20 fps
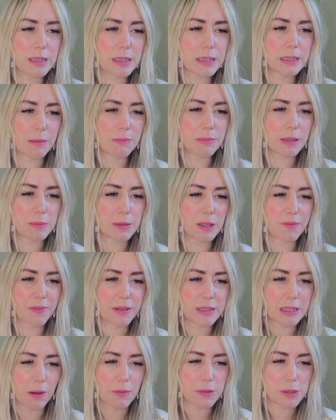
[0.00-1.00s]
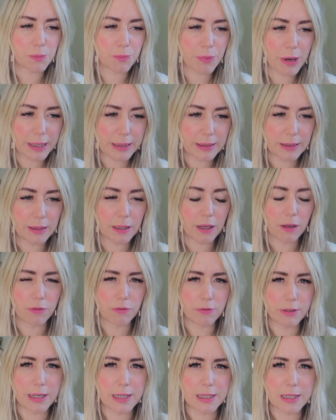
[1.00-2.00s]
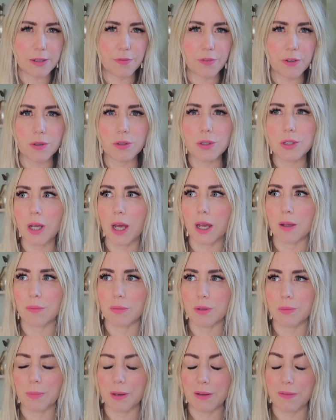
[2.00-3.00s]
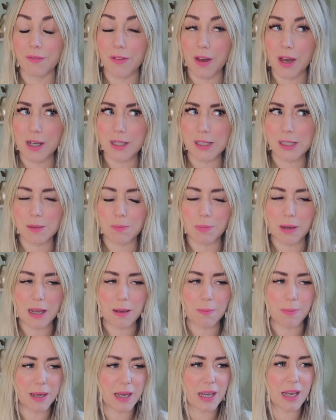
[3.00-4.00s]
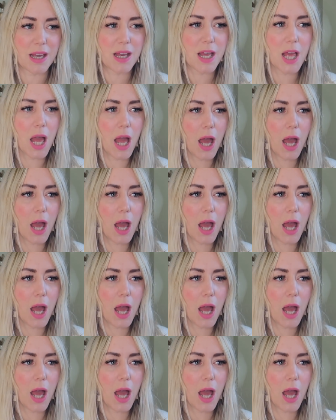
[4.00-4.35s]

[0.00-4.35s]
sometimes I found out I was pregnant at a really difficult time with my first baby.